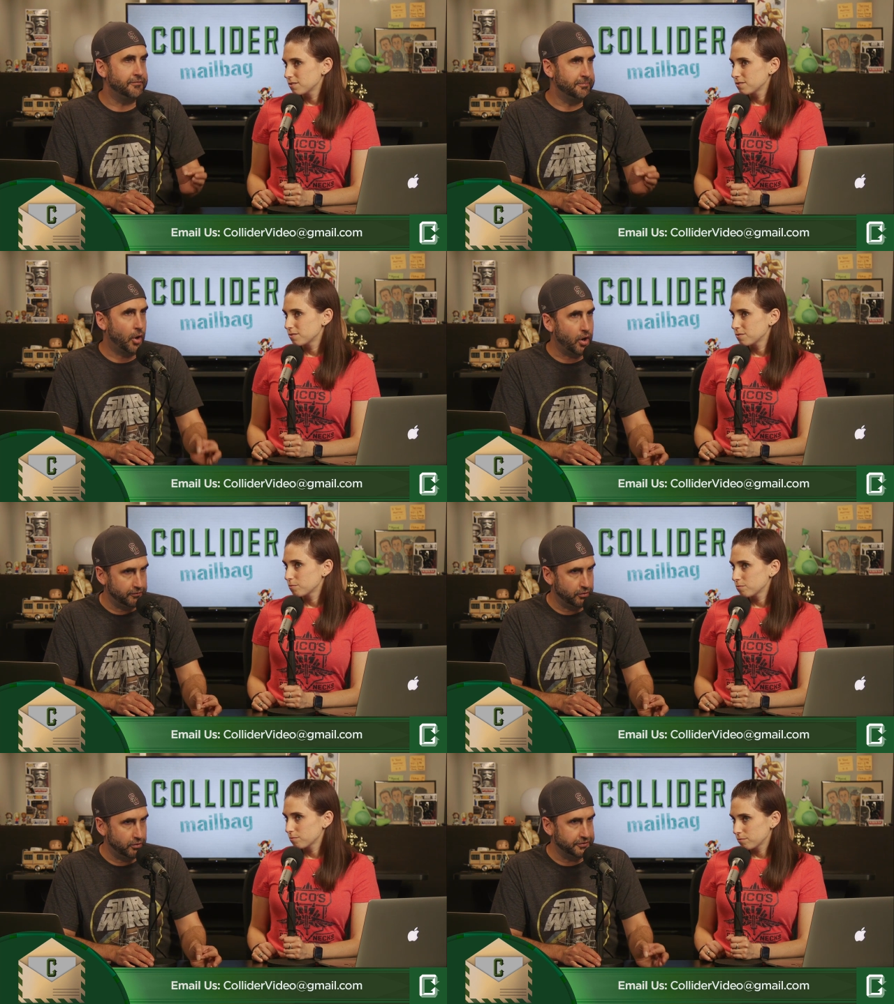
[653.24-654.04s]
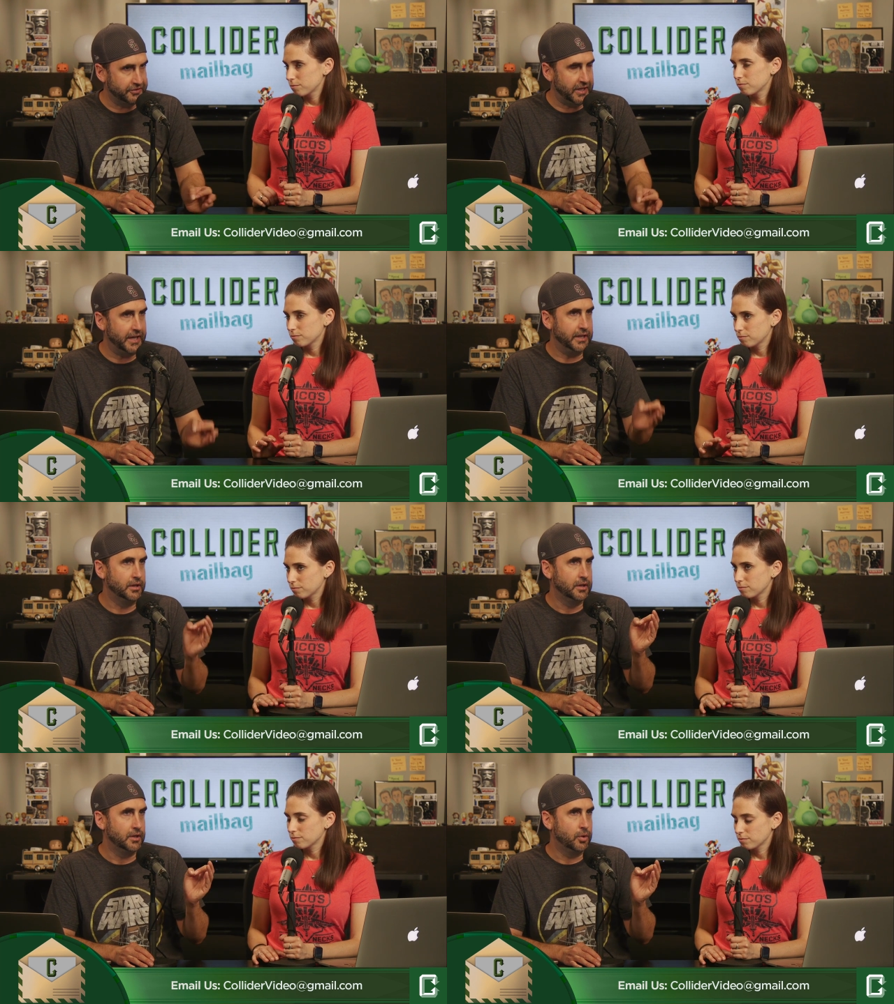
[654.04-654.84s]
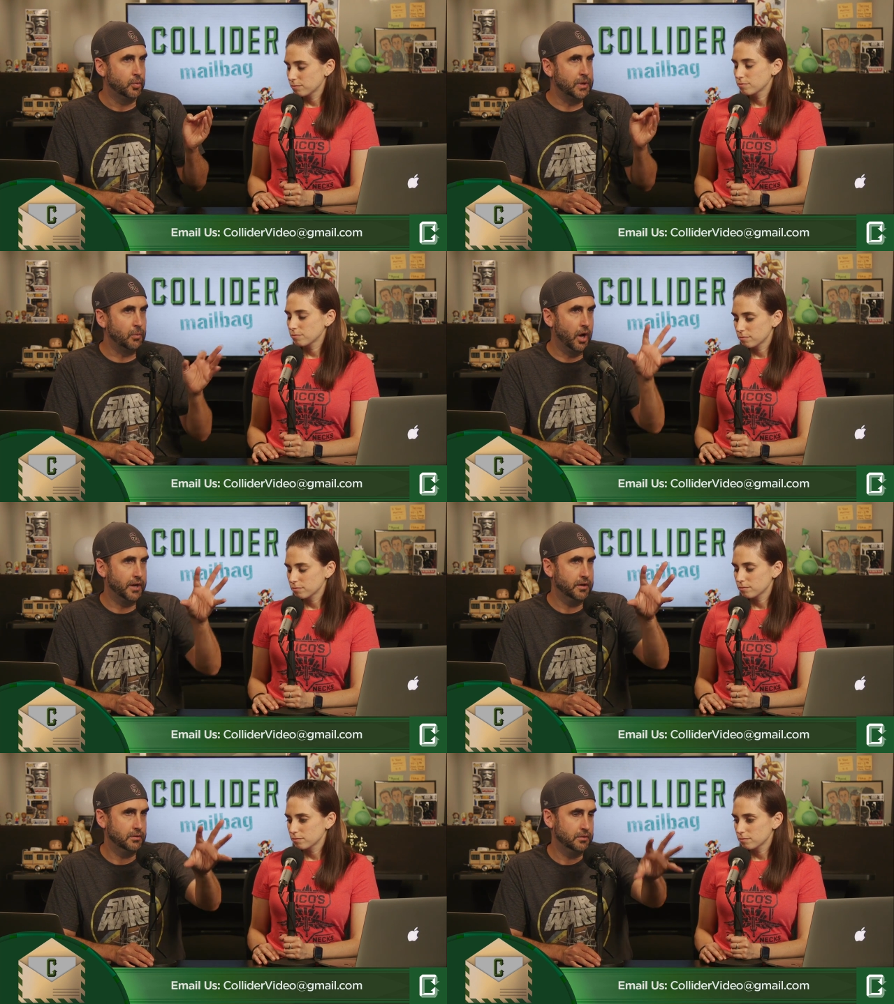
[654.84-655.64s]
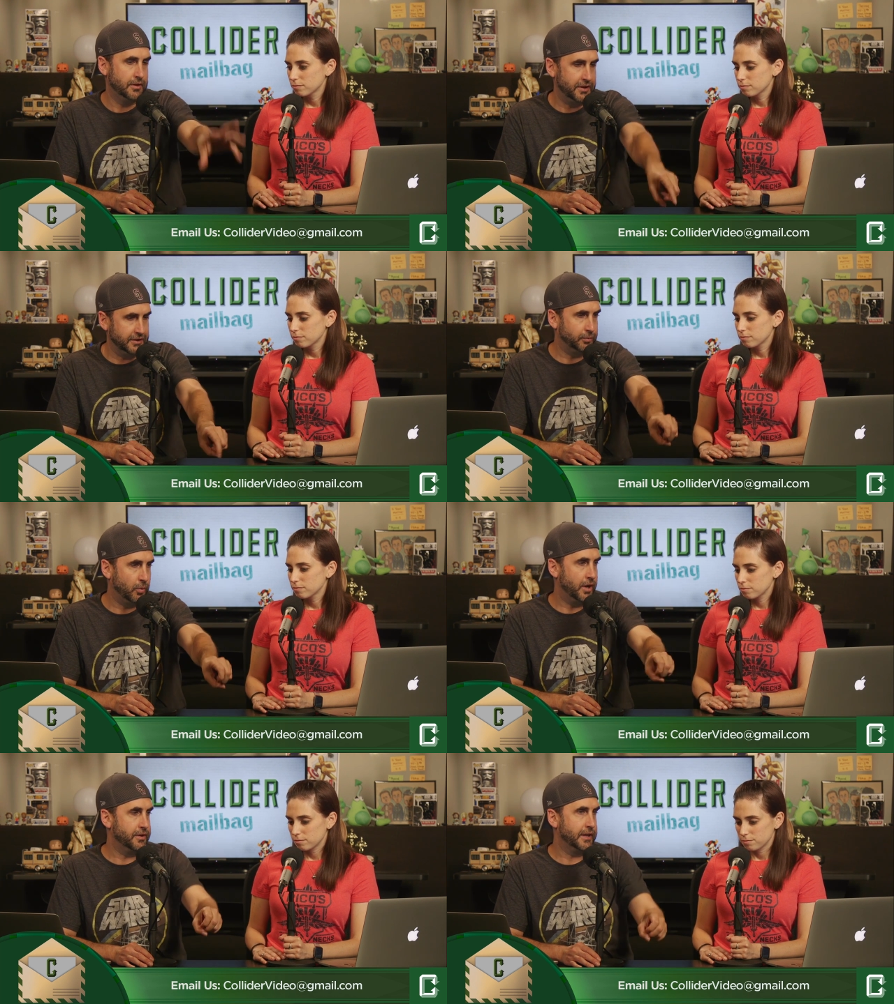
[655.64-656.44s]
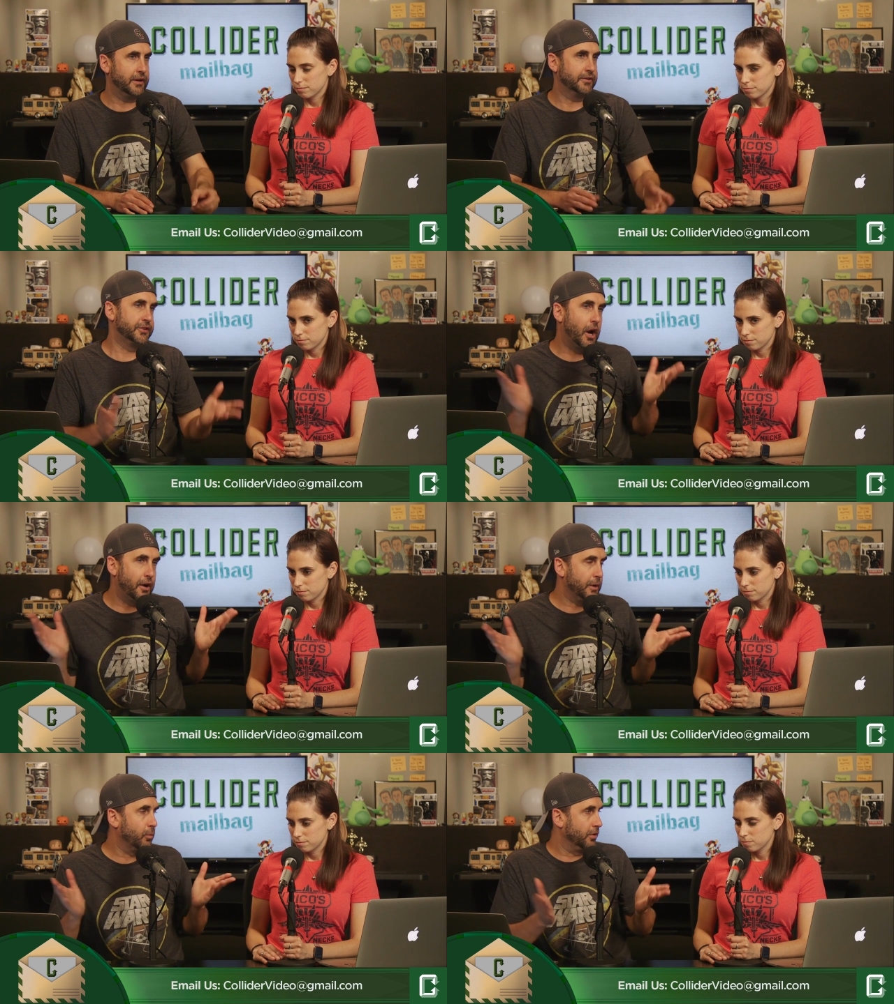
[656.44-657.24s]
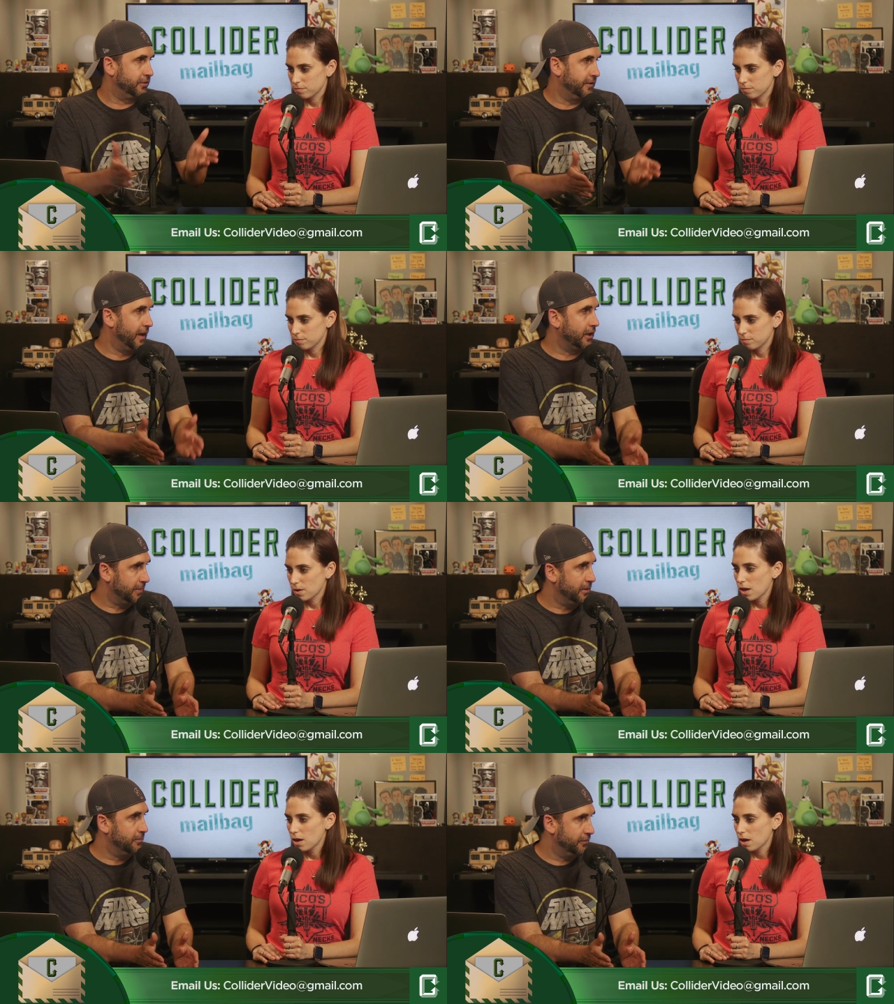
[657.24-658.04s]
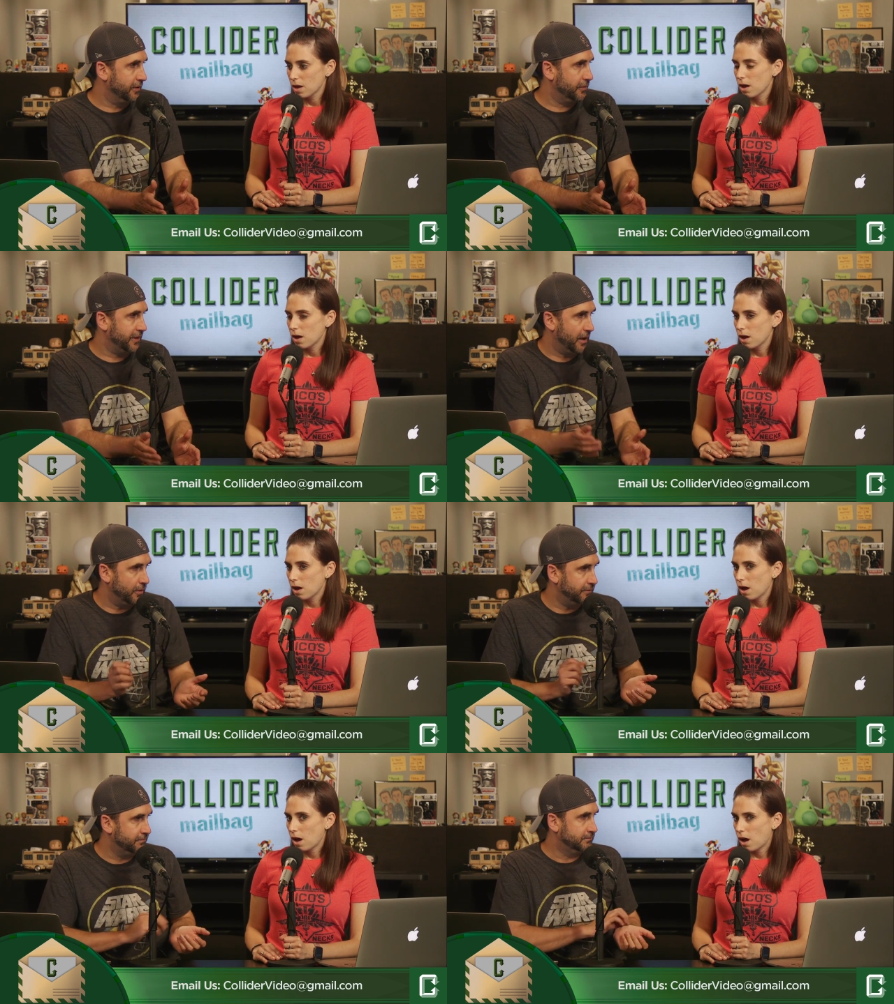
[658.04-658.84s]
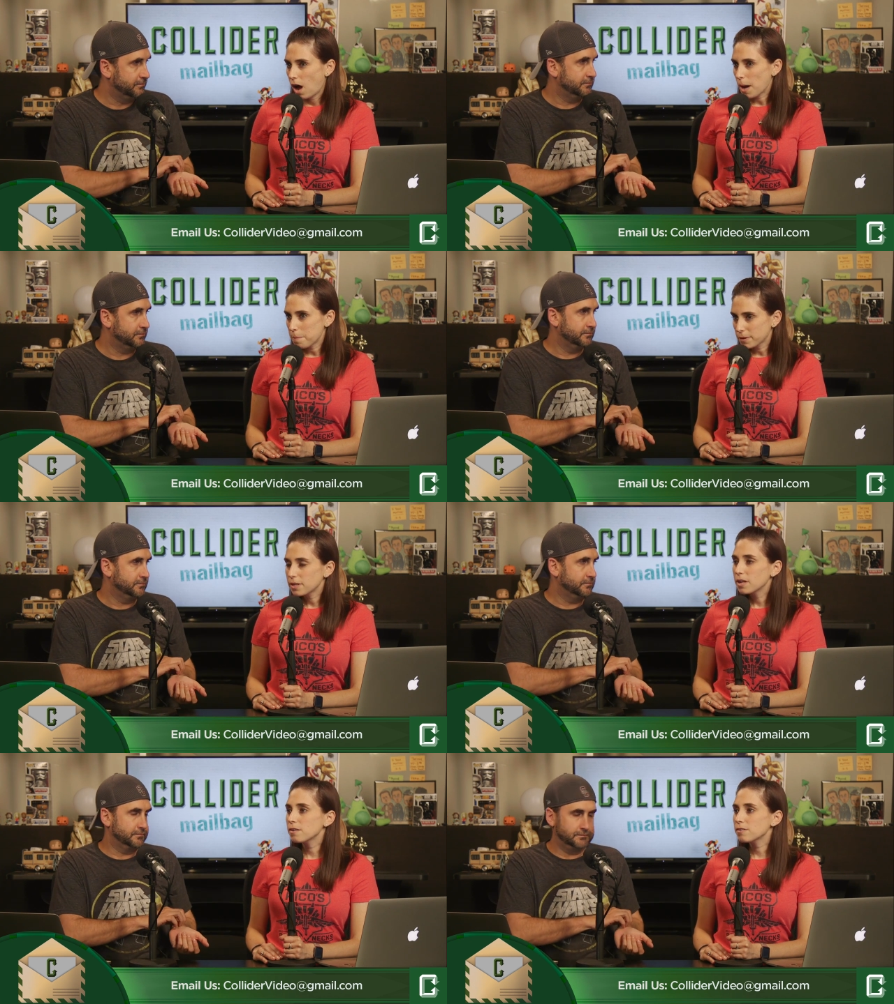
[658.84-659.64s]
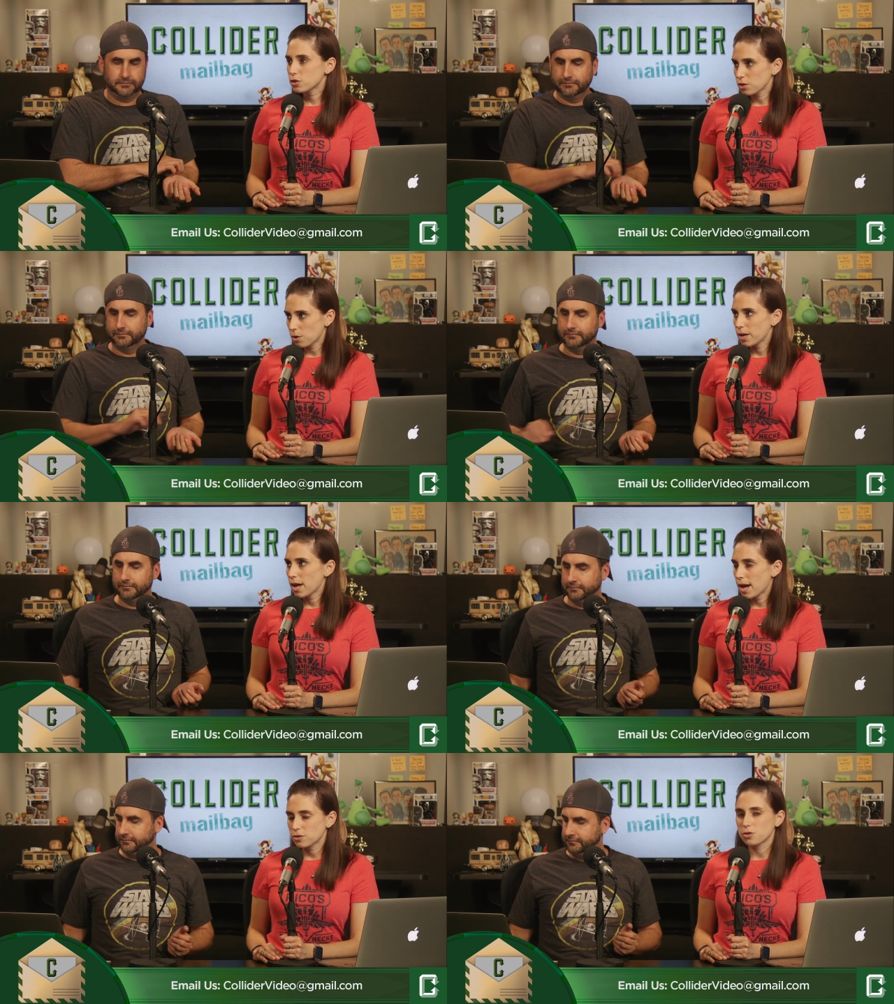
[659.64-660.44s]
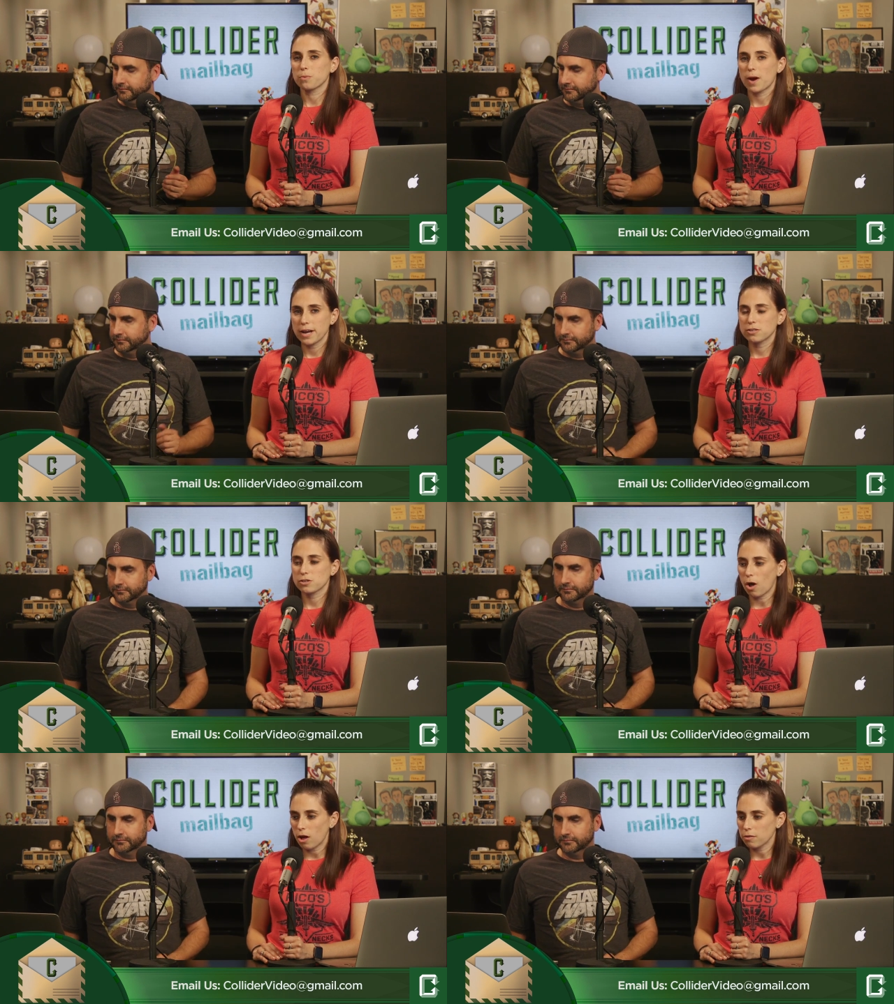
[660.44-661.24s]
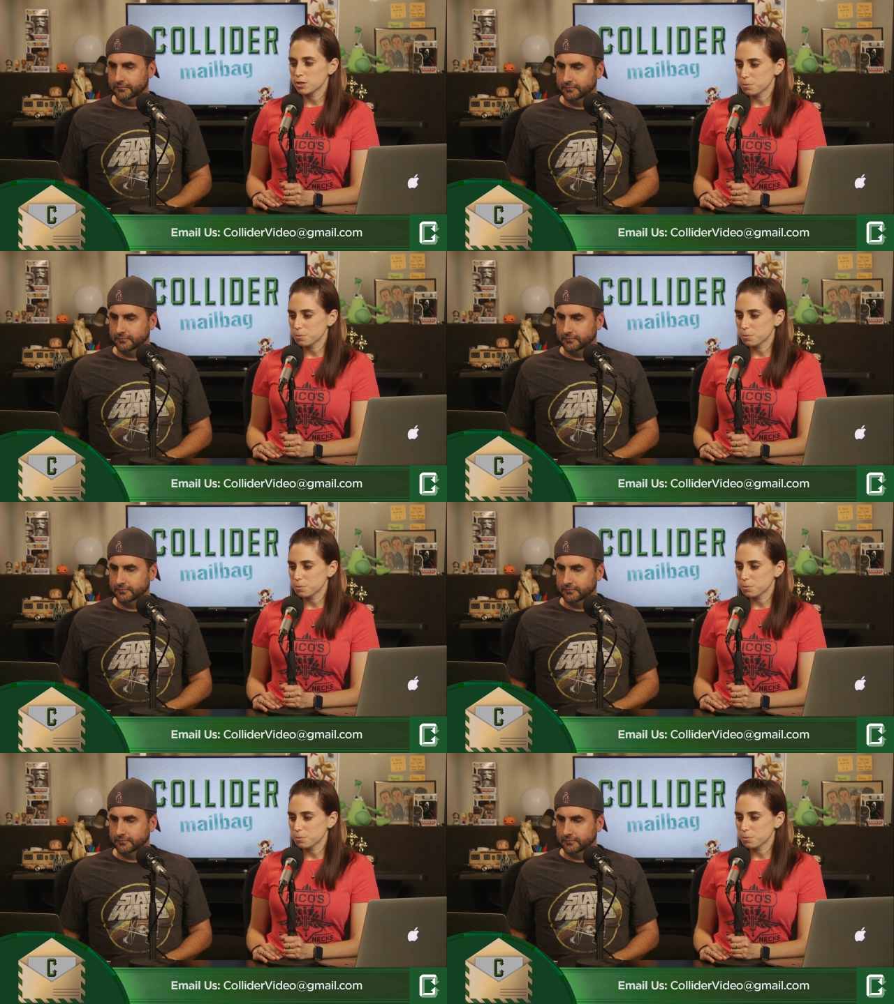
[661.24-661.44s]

Speaker 1: if Marvel said, we want this one, they go, sorry, we're developing a movie with that one.
Speaker 2: I believe Sony has the rights to all the